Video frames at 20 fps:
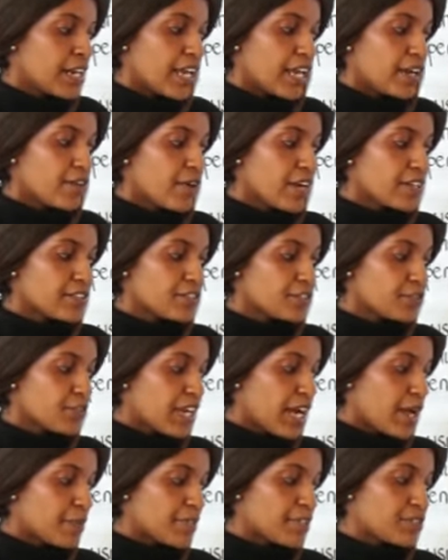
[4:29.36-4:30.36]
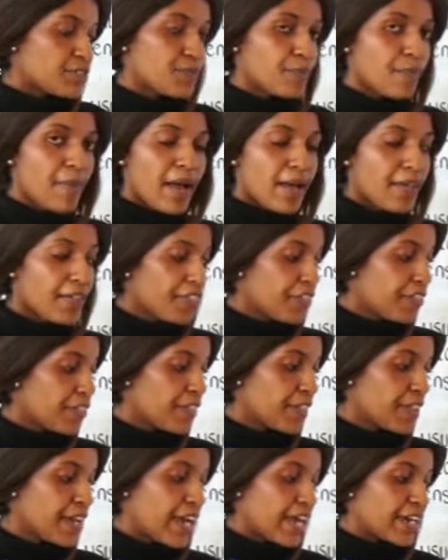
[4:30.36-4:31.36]
Likewise, coming to month
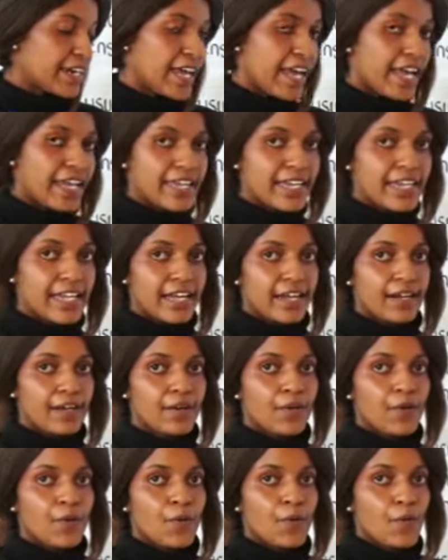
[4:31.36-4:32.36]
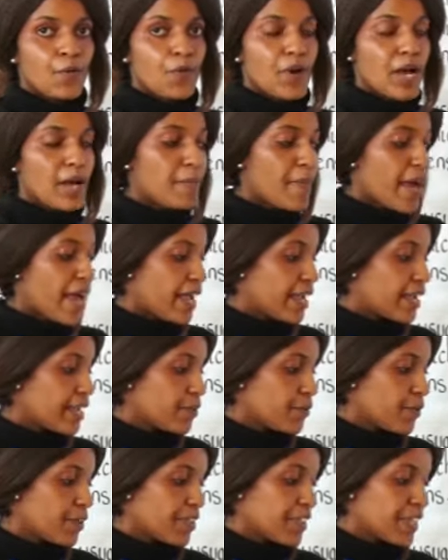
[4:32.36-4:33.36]
and a year,
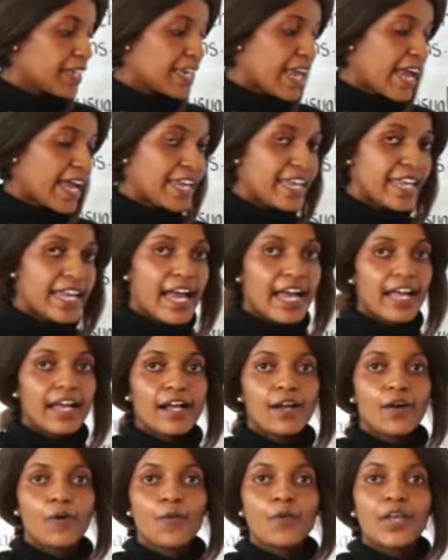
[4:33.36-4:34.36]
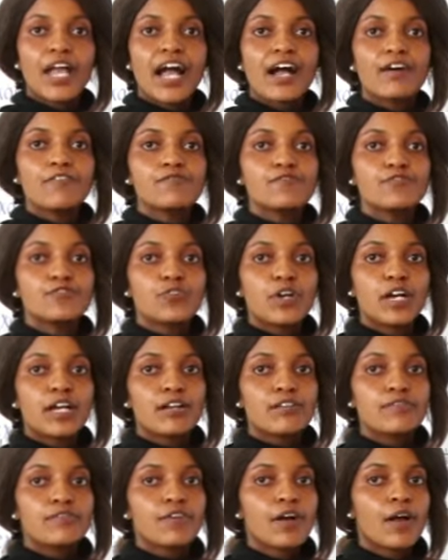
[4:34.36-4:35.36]
whereby within a year we have
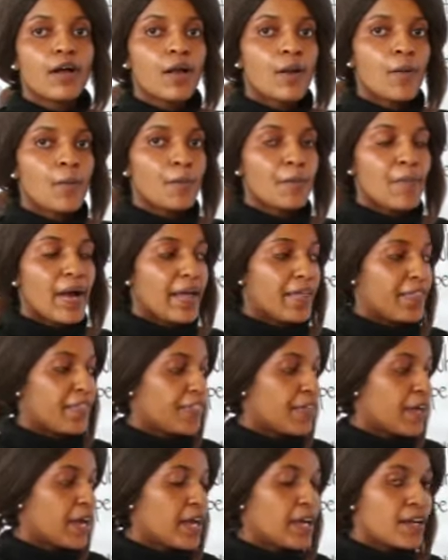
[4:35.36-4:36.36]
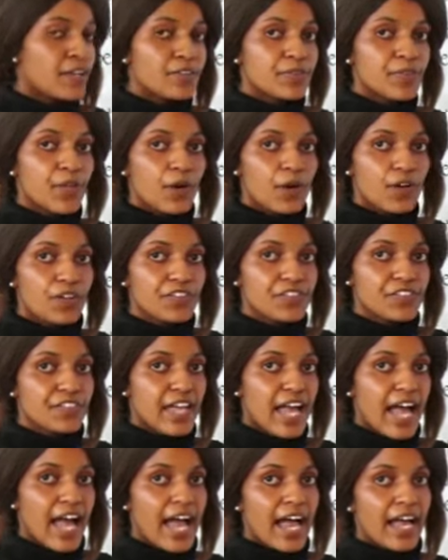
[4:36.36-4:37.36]
12 months. Those
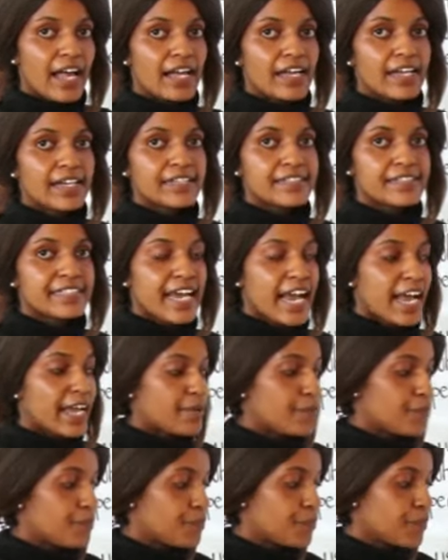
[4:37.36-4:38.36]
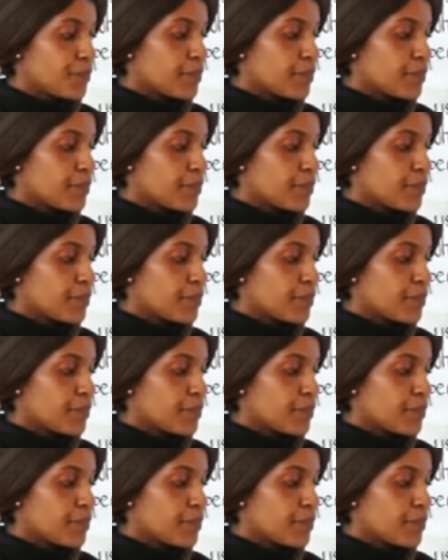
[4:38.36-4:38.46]
are time.